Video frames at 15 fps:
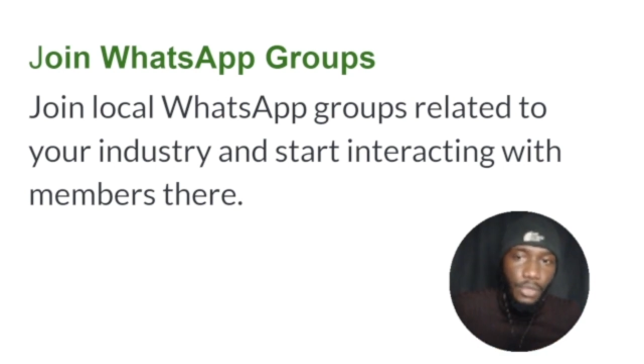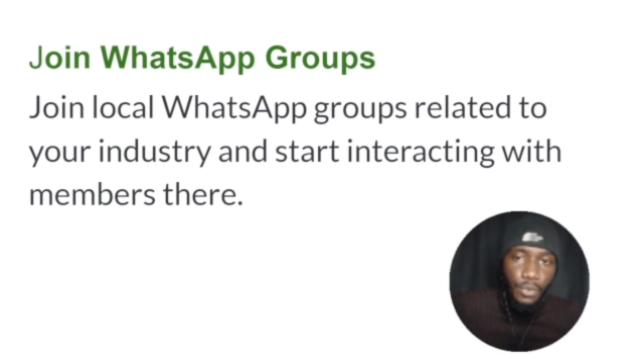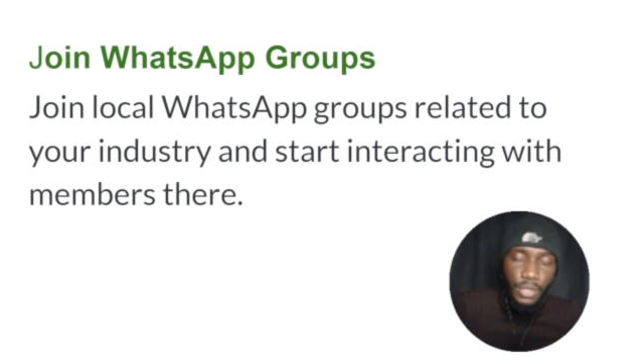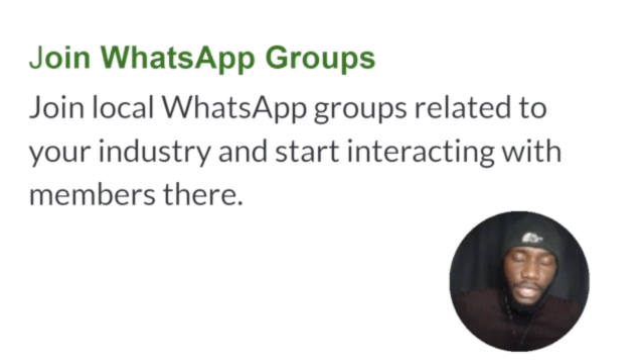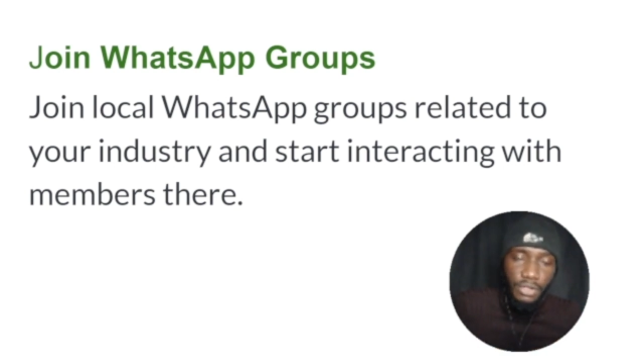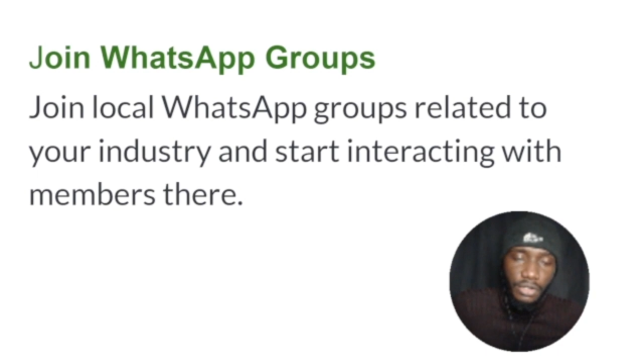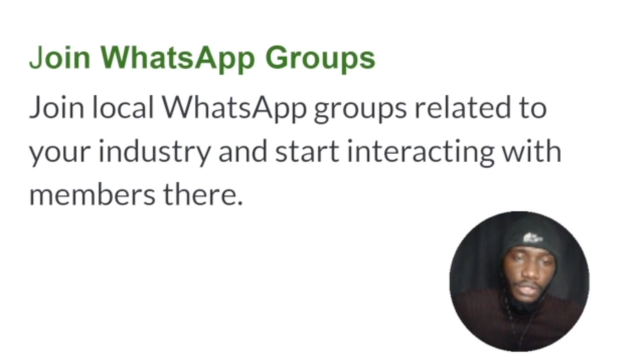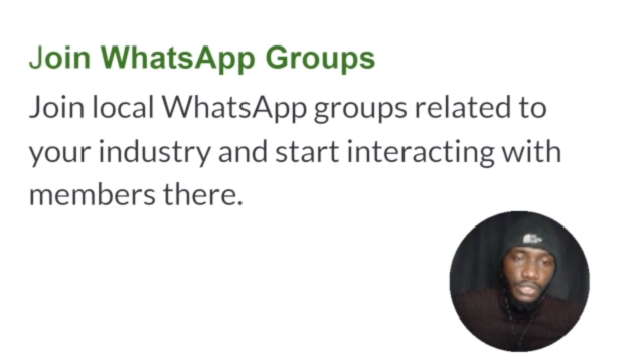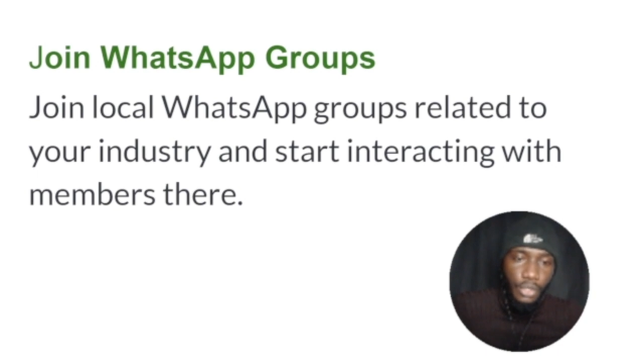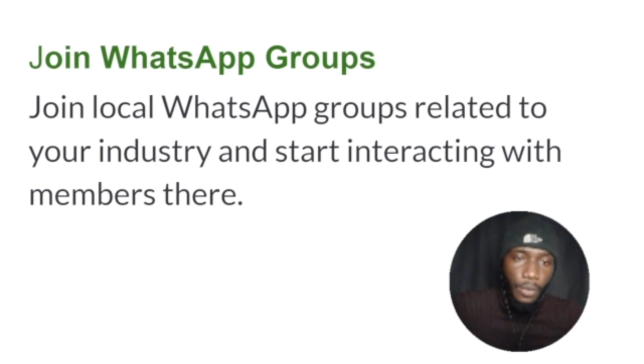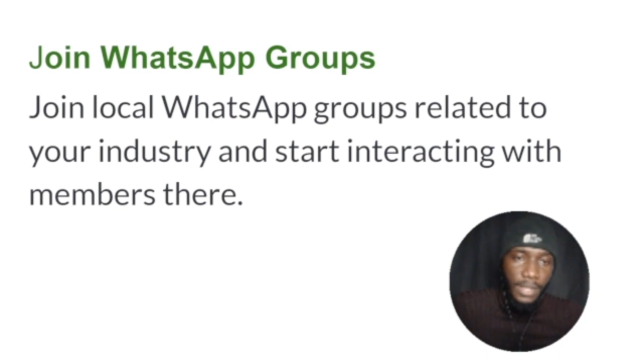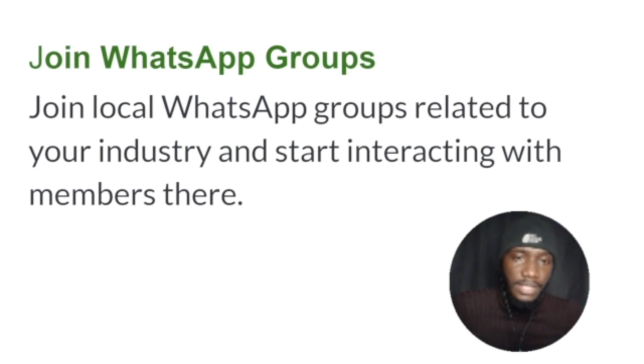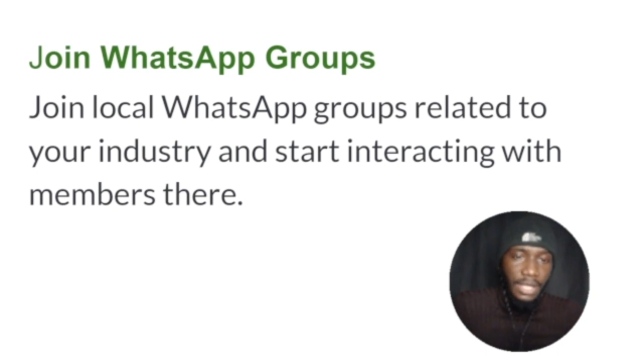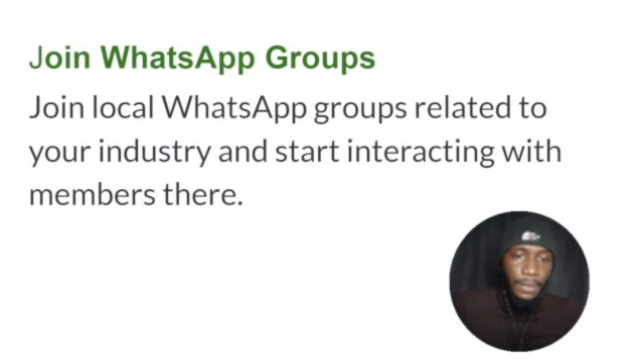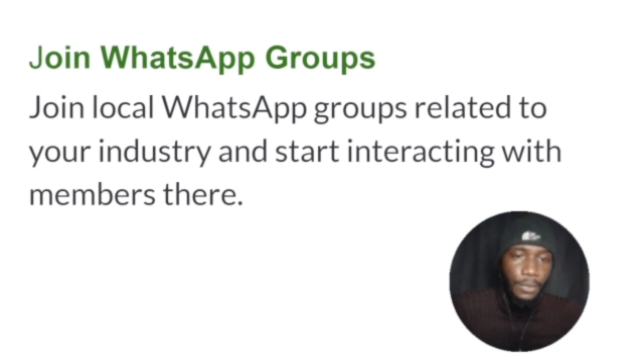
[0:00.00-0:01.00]
you will increase your
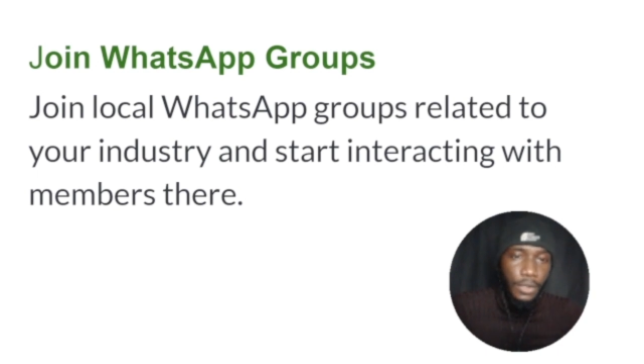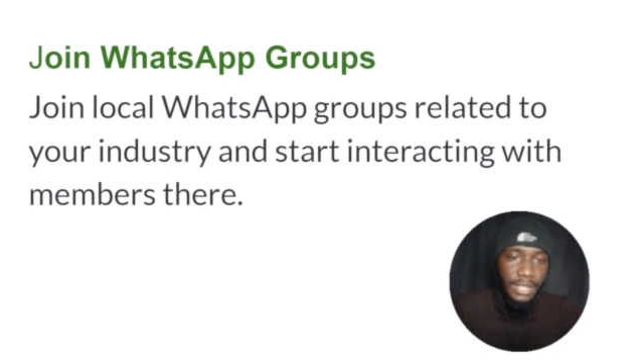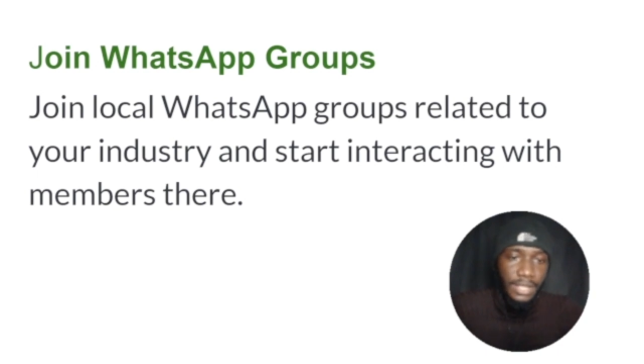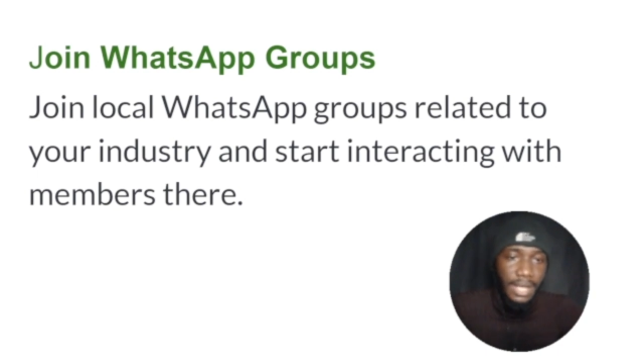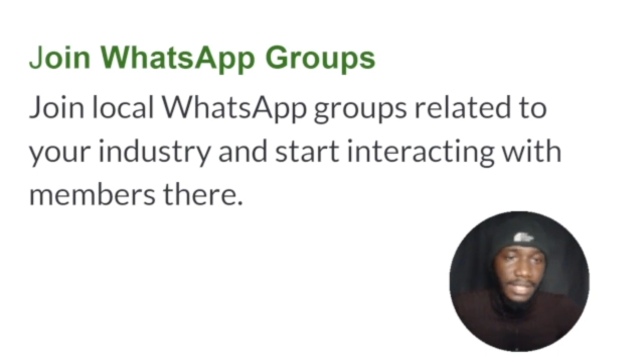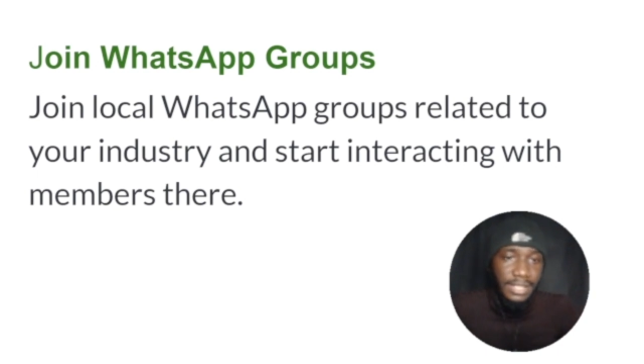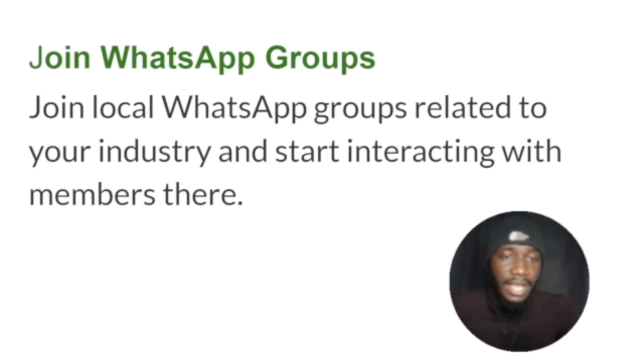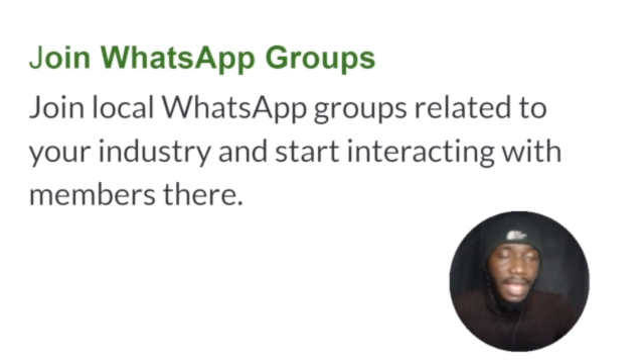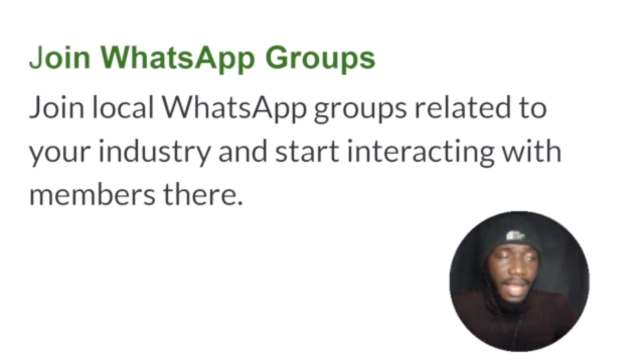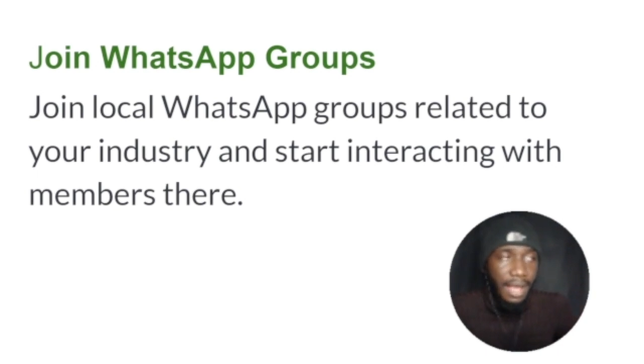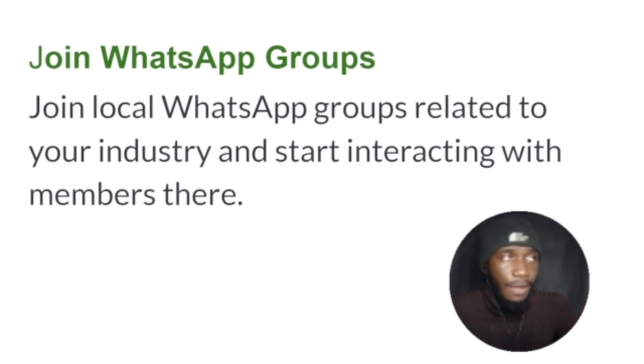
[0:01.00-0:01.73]
WhatsApp contact.